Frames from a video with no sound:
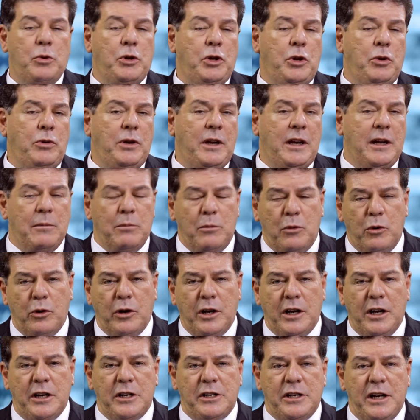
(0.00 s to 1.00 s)
when you need a
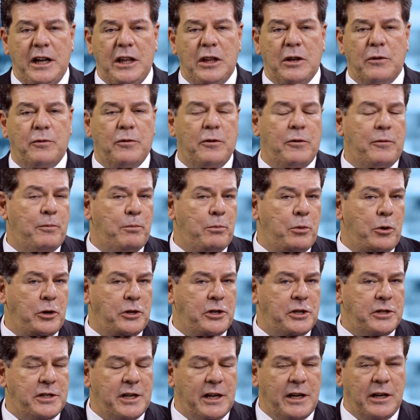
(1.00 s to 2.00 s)
mortgage, either for
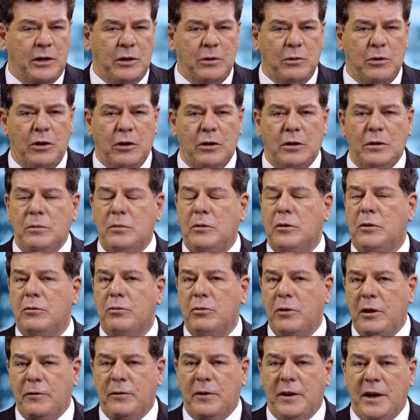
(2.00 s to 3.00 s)
purchasing a new home or
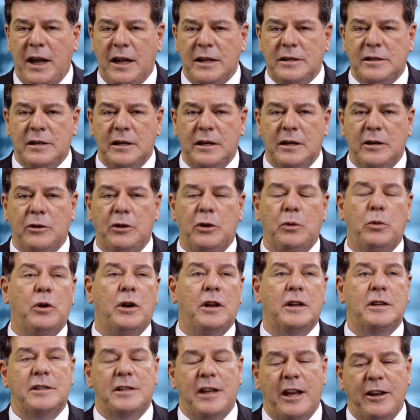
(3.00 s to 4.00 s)
refinancing, or you
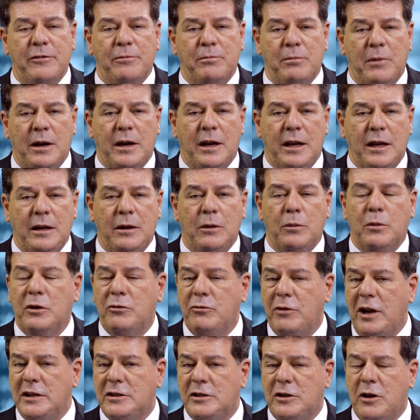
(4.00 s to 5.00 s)
want to save money when
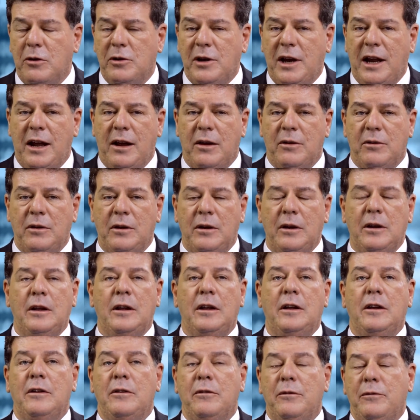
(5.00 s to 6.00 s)
rates go down,
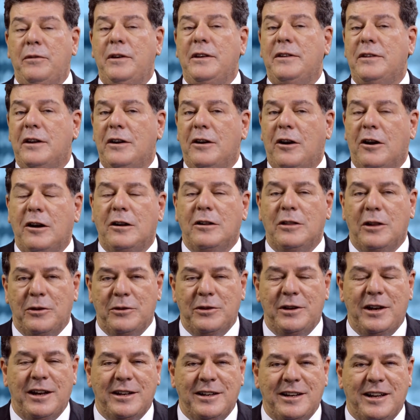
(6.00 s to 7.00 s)
visit
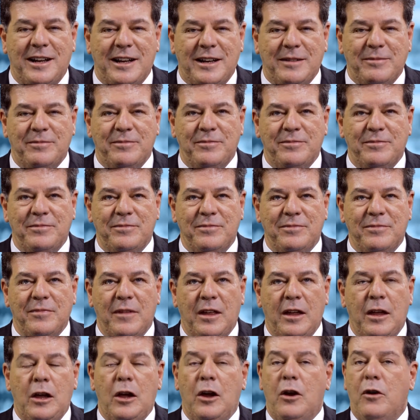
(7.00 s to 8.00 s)

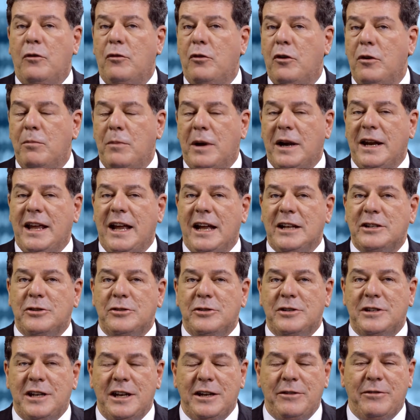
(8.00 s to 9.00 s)
arcloan.com. For Money
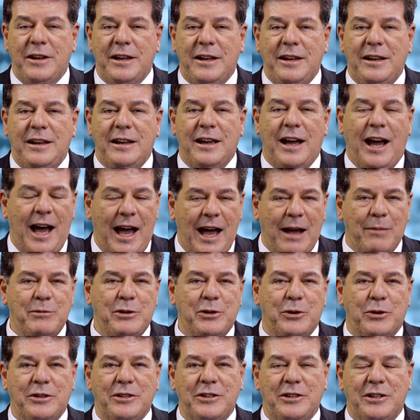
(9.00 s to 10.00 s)
Answers TV, I'm
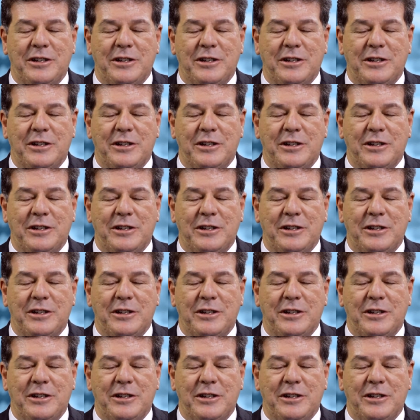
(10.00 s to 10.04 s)
Jordan